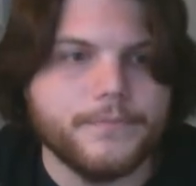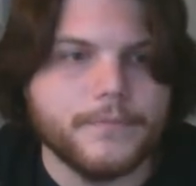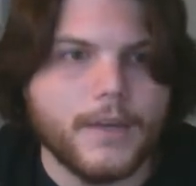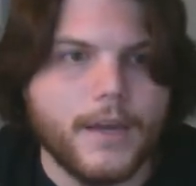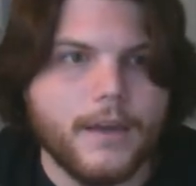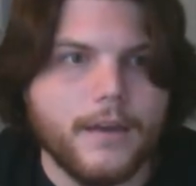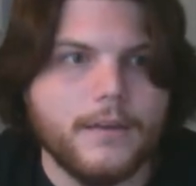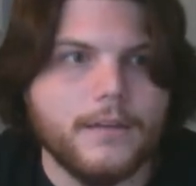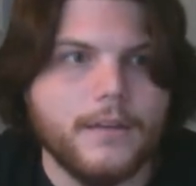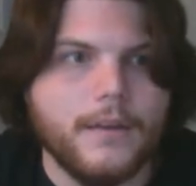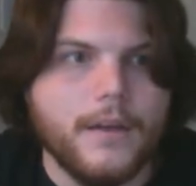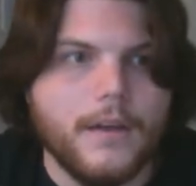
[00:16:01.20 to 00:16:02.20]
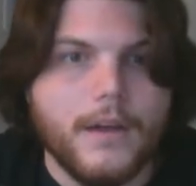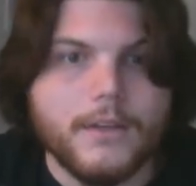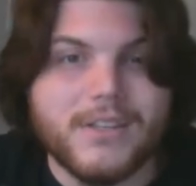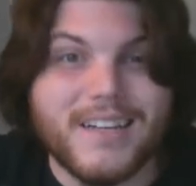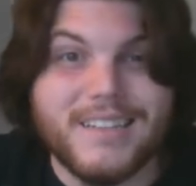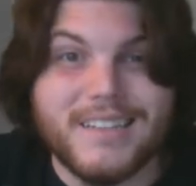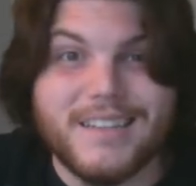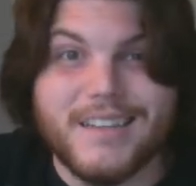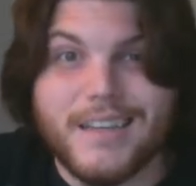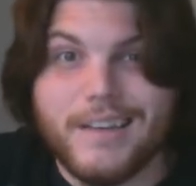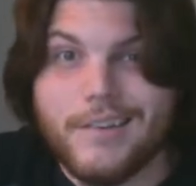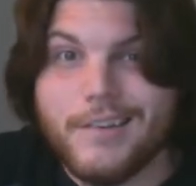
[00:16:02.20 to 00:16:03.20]
Okay, so that's the
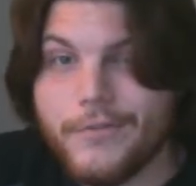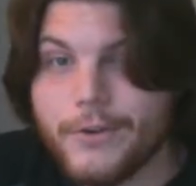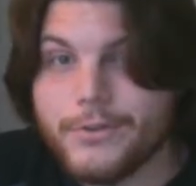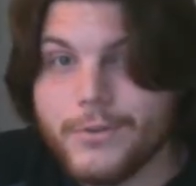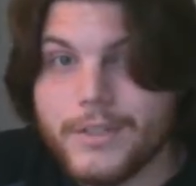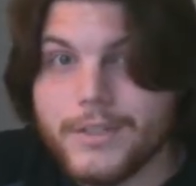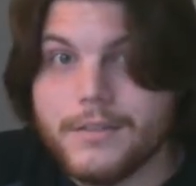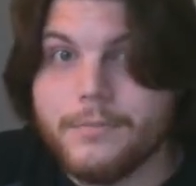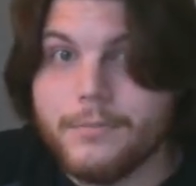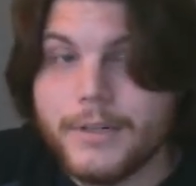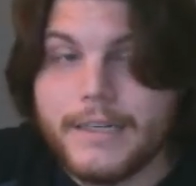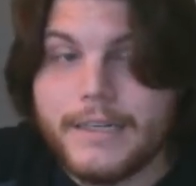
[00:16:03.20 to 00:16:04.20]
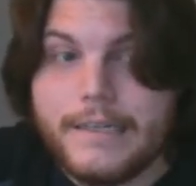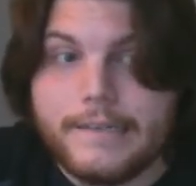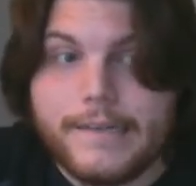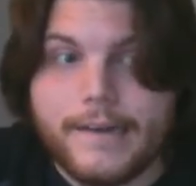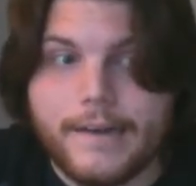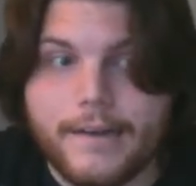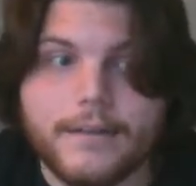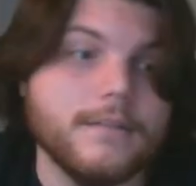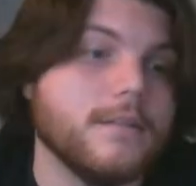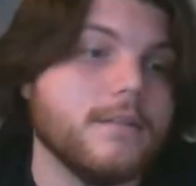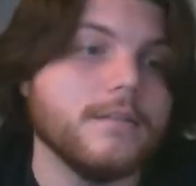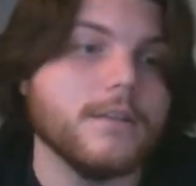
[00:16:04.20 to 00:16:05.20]
first one. Pretty easy, huh?
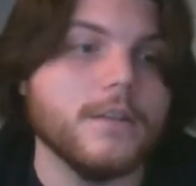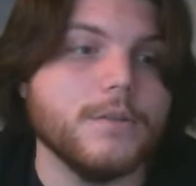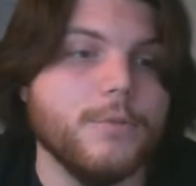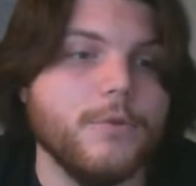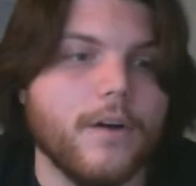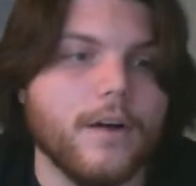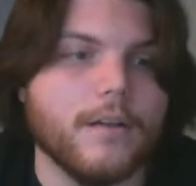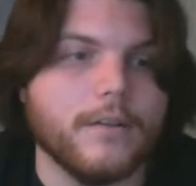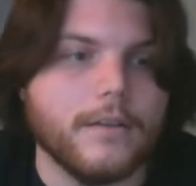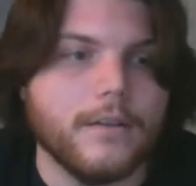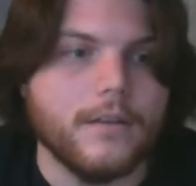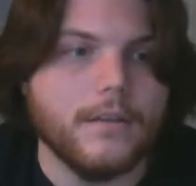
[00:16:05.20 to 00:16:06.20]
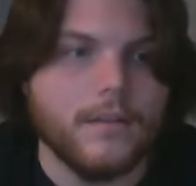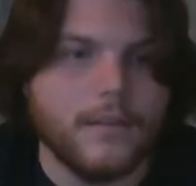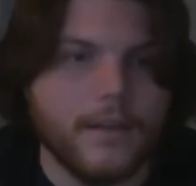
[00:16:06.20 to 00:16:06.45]
So let's move on to the